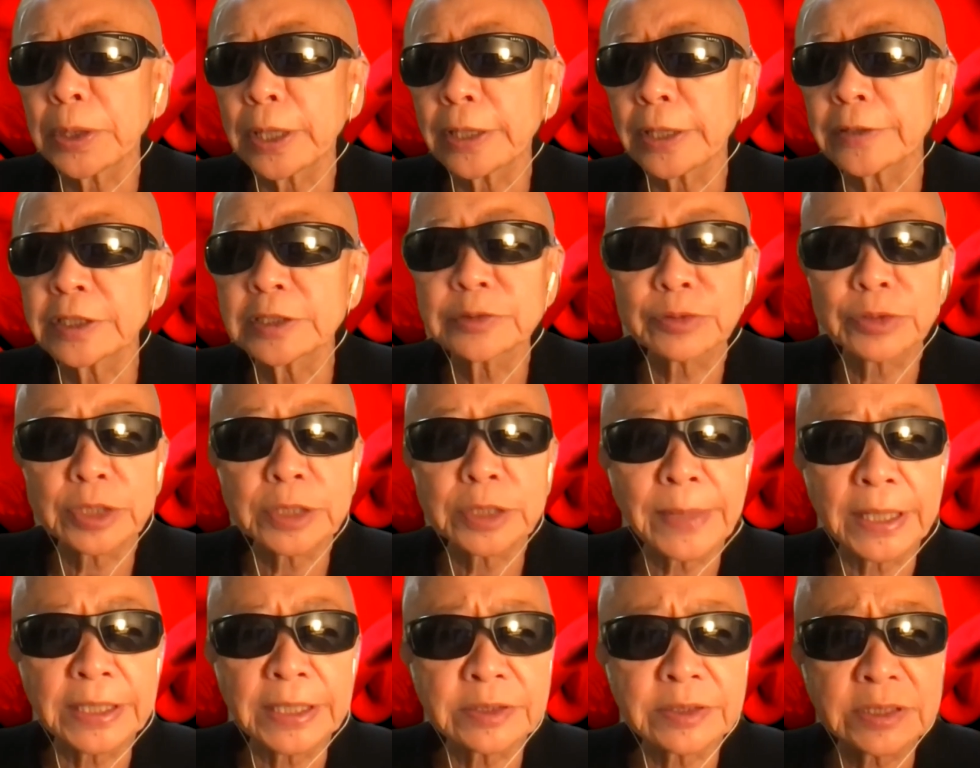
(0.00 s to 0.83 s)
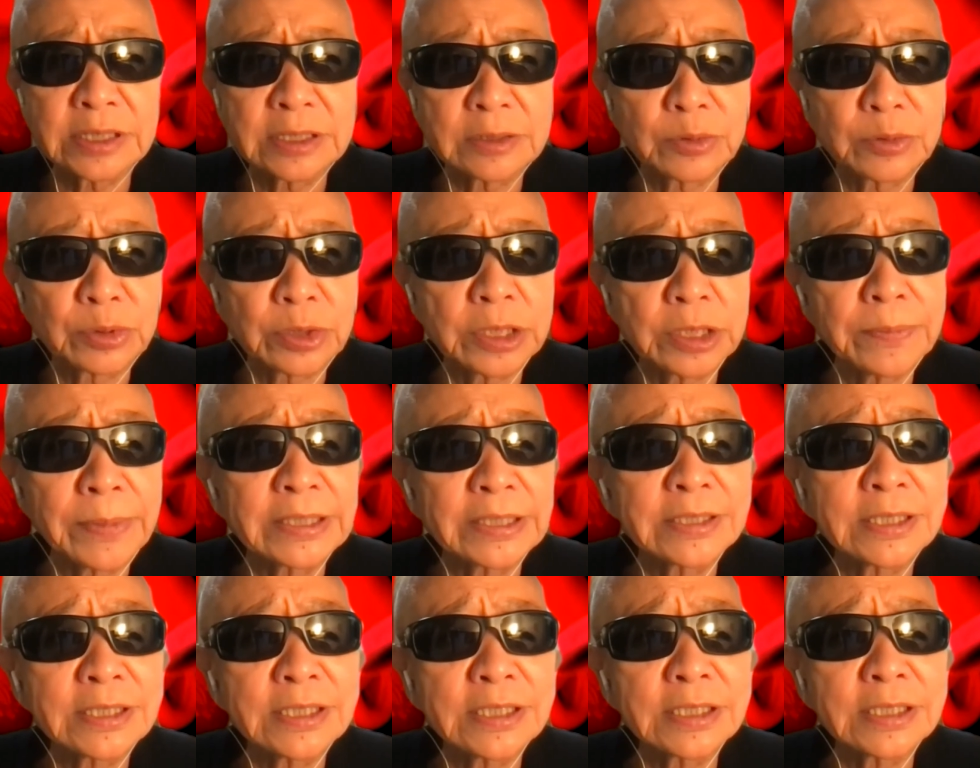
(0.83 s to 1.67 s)
think
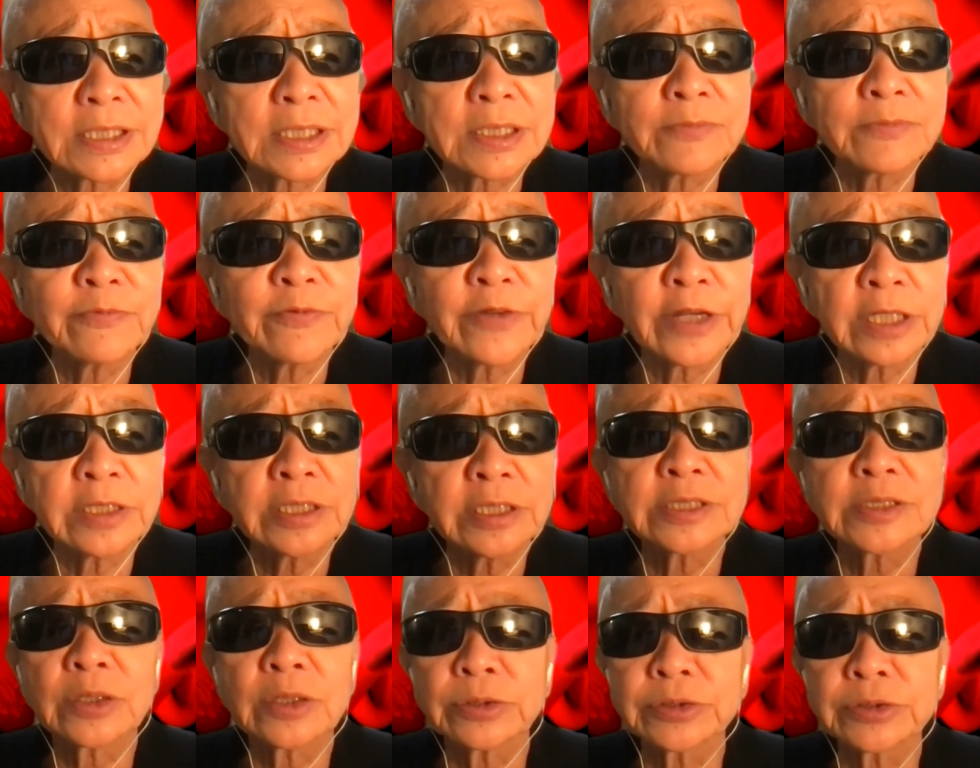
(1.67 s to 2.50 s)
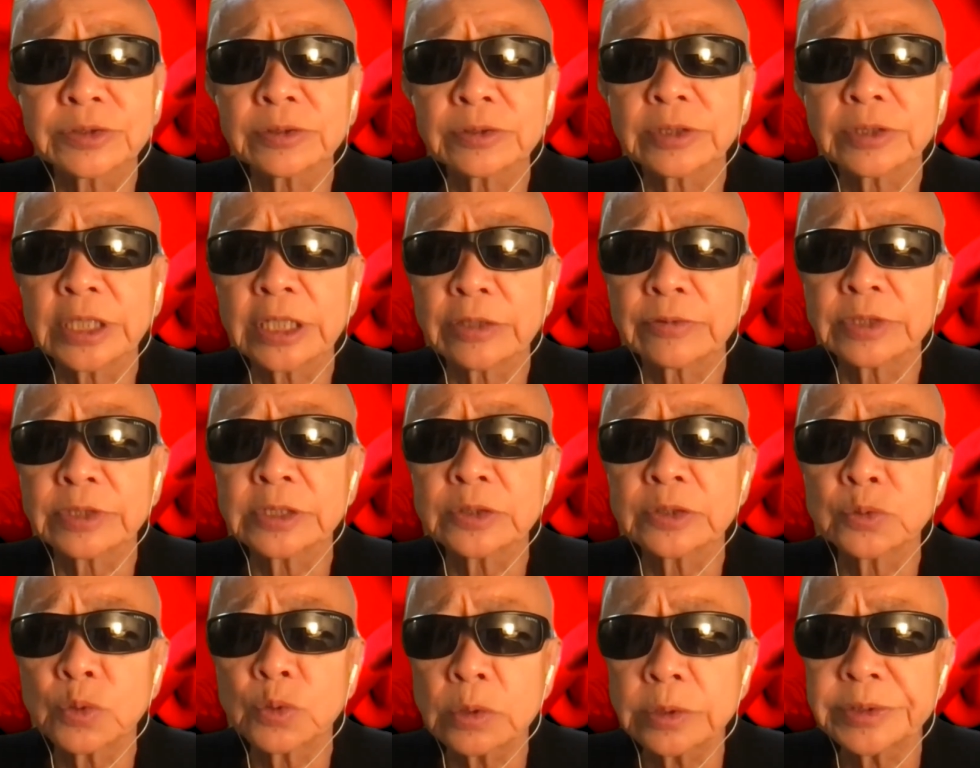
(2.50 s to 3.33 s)
3x6 in Venice also carry
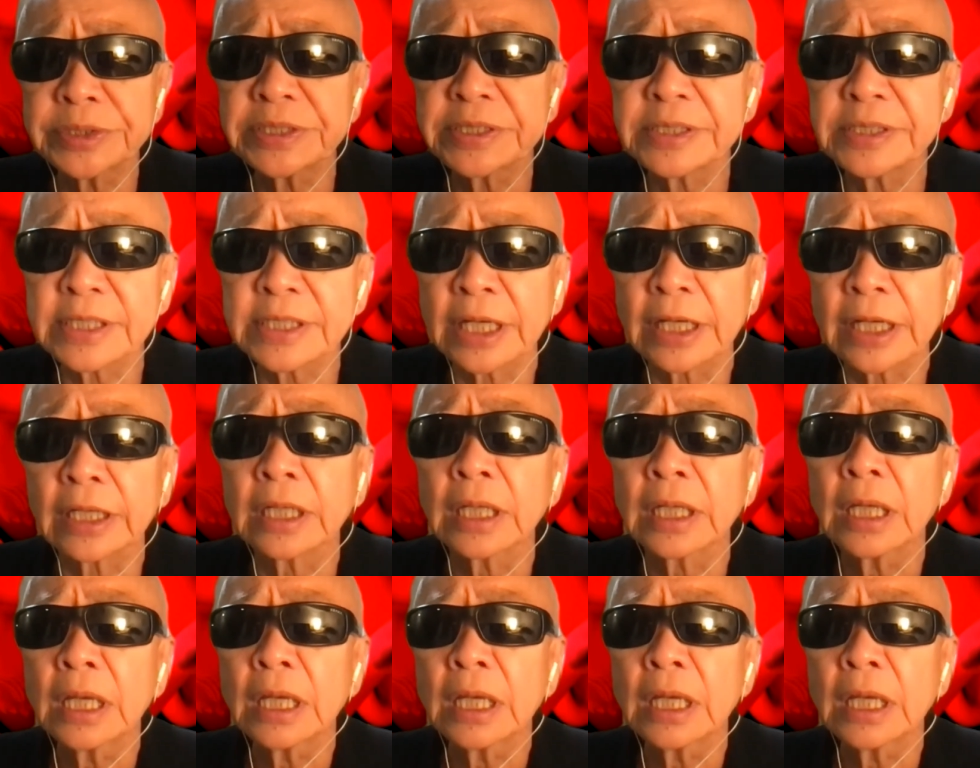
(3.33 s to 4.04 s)
a warning sign.